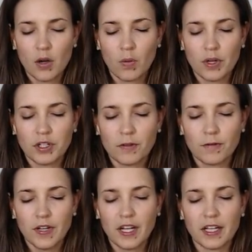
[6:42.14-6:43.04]
When you're
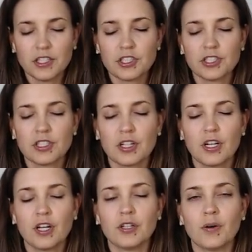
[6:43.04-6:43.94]
finished,
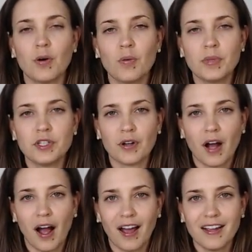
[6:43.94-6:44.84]
you'll open your
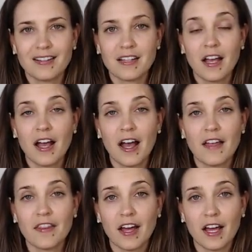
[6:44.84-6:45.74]
eyes
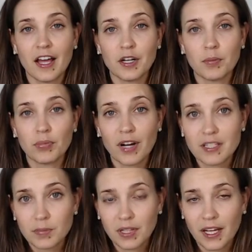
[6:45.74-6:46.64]
and then
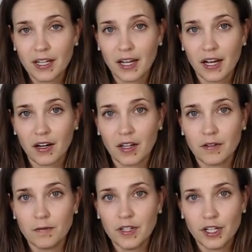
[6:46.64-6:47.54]
press play again on
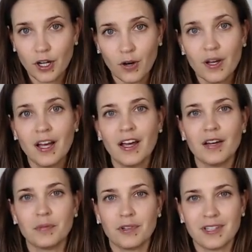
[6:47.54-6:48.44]
the video
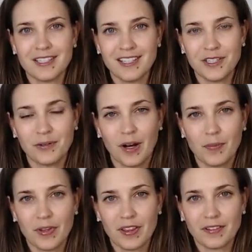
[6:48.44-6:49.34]
and we'll continue
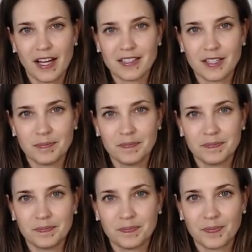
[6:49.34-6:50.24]
on with the lesson.
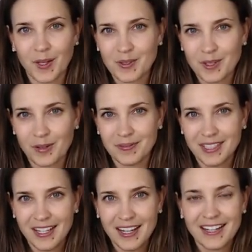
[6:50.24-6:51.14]
So
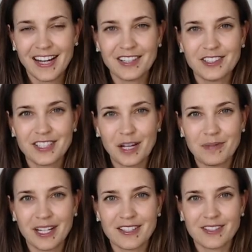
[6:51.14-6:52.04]
now's your time
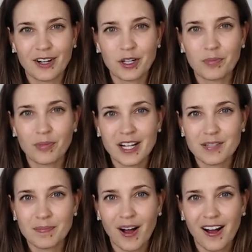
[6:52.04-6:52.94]
to get started.
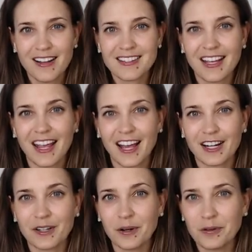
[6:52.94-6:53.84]
Press pause
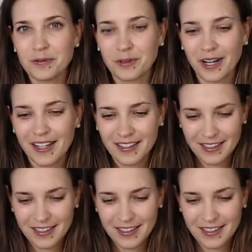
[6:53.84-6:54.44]
and go for it.